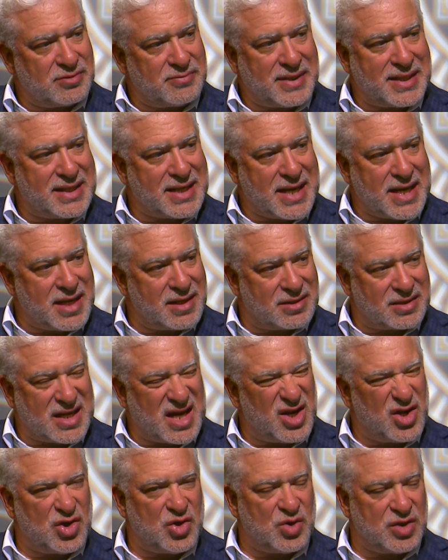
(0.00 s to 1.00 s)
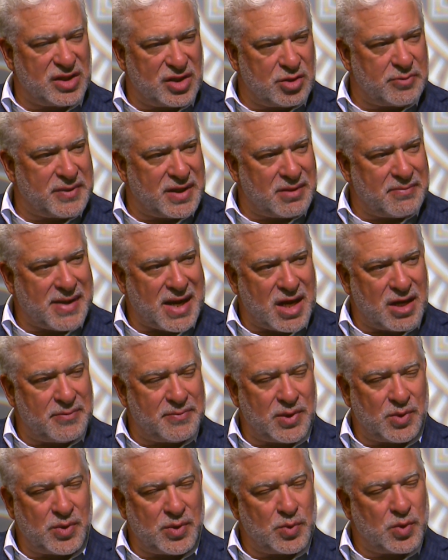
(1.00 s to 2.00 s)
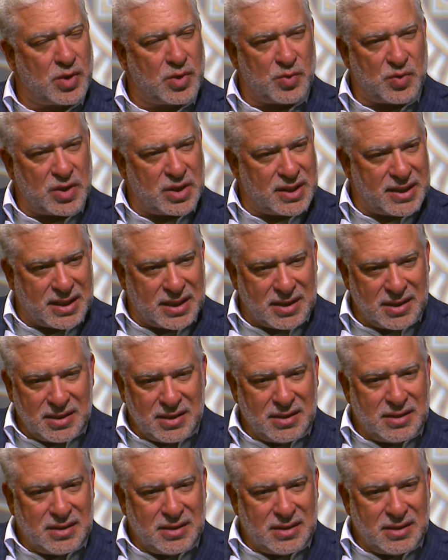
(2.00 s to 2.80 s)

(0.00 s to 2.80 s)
My dad kind of knew a little bit about it, but we weren't really